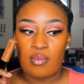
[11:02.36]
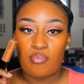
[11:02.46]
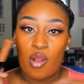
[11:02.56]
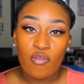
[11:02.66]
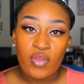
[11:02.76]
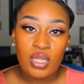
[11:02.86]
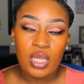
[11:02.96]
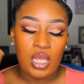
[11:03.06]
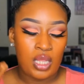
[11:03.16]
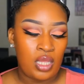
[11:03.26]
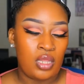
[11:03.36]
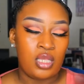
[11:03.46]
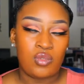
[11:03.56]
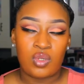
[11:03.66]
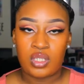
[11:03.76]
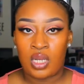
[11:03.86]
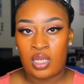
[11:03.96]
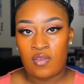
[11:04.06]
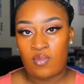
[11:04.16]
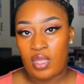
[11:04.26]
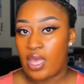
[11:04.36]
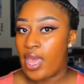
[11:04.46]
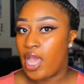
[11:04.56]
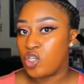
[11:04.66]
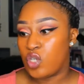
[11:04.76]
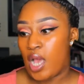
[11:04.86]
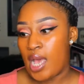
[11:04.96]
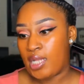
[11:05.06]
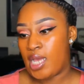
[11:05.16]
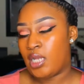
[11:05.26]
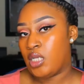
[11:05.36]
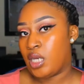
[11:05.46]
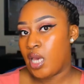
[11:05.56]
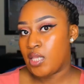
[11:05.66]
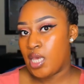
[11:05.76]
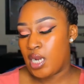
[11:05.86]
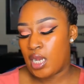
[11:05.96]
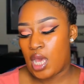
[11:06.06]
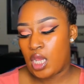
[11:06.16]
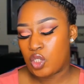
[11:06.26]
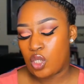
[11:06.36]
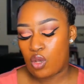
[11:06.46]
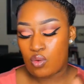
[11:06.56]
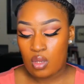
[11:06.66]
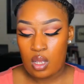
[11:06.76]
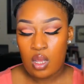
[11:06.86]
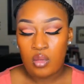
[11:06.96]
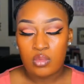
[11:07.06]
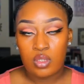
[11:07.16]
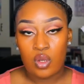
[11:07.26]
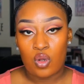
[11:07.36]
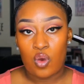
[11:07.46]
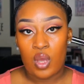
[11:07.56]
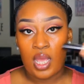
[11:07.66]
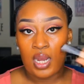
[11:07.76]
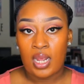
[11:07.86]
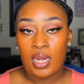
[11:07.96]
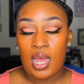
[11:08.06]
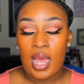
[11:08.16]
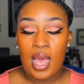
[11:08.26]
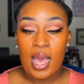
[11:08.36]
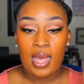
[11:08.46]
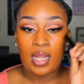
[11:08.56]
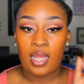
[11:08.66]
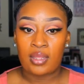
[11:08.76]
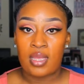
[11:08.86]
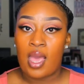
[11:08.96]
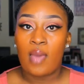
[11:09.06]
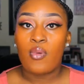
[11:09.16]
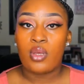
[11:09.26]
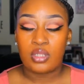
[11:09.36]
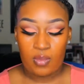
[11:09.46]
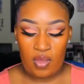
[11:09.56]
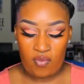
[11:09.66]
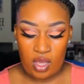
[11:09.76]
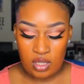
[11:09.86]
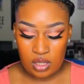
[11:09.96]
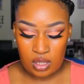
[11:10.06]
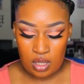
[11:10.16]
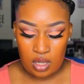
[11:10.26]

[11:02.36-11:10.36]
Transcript: perfectly, and then this one's going to give me that extra highlight look that I like. So I'm just going to go ahead and highlight the high points of my face.